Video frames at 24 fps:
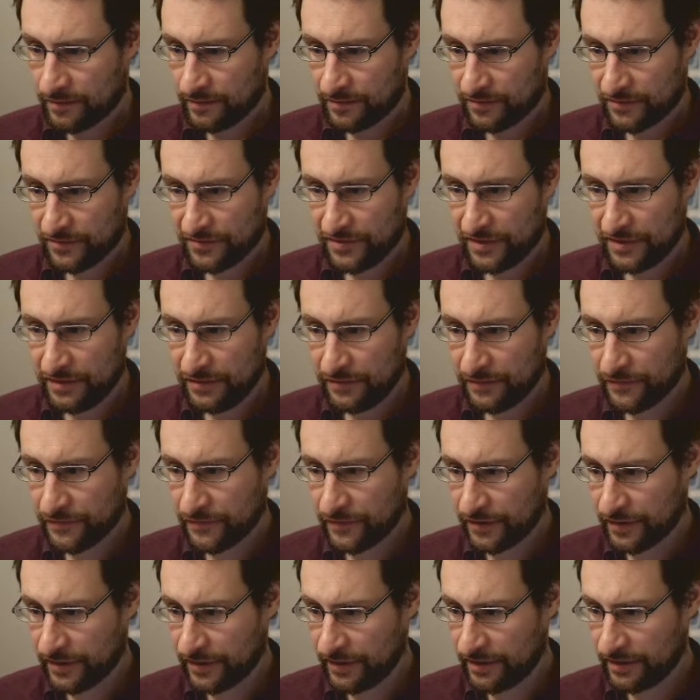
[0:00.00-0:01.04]
so they
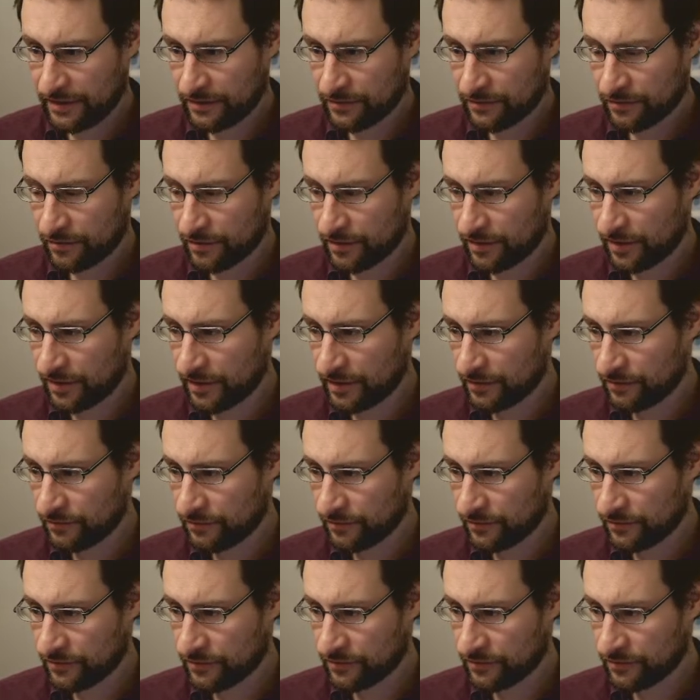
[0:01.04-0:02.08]
define kernel IO
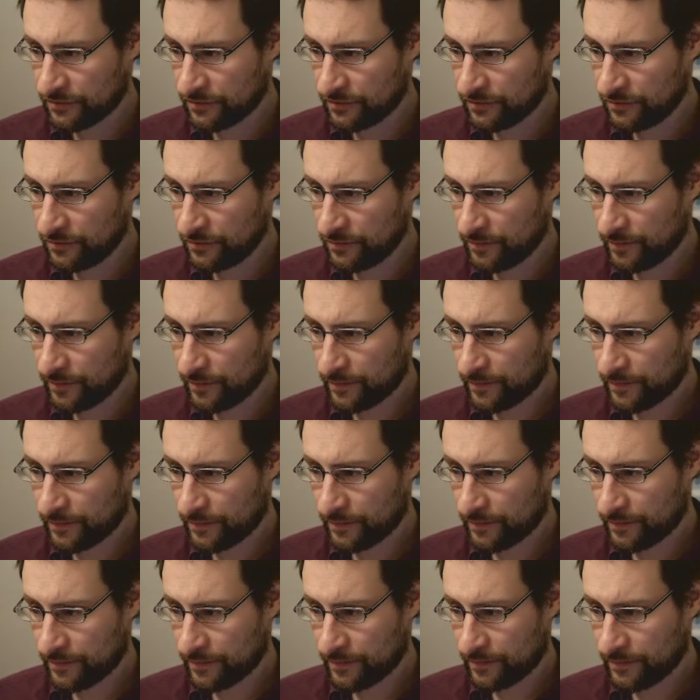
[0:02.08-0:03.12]
to
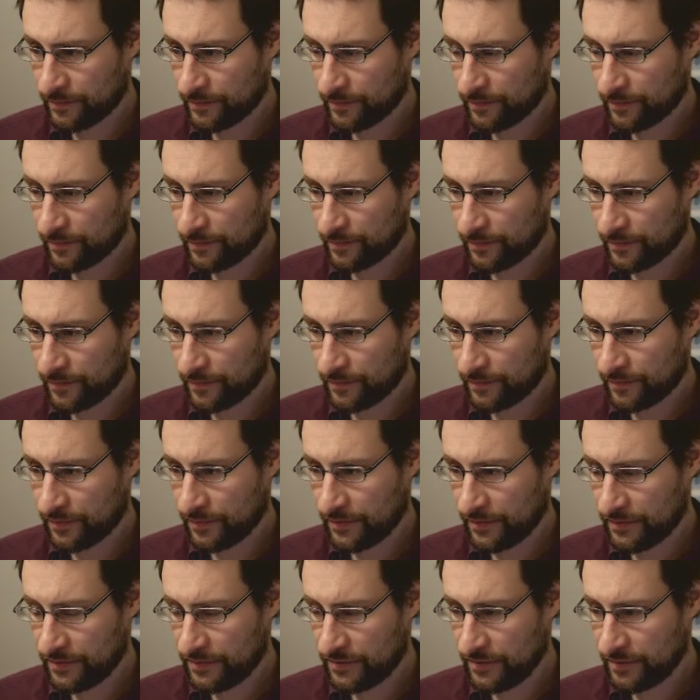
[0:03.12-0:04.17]

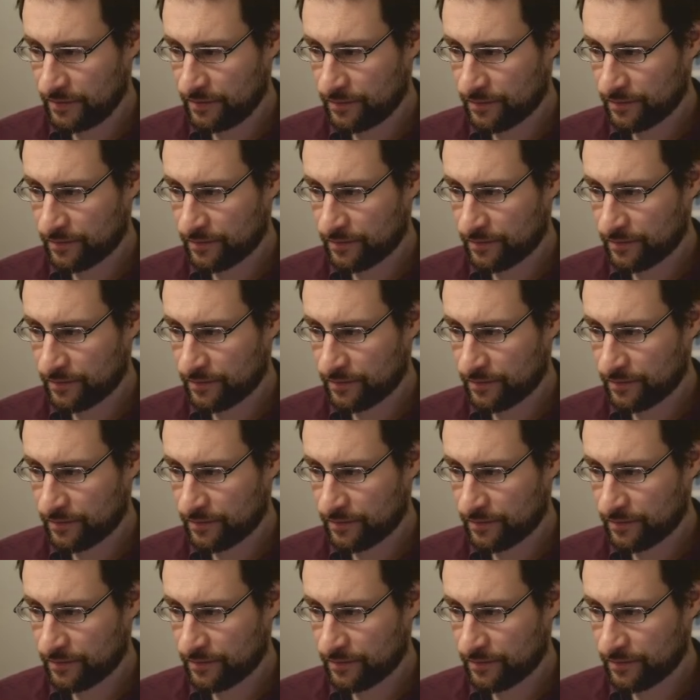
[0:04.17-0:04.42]
PG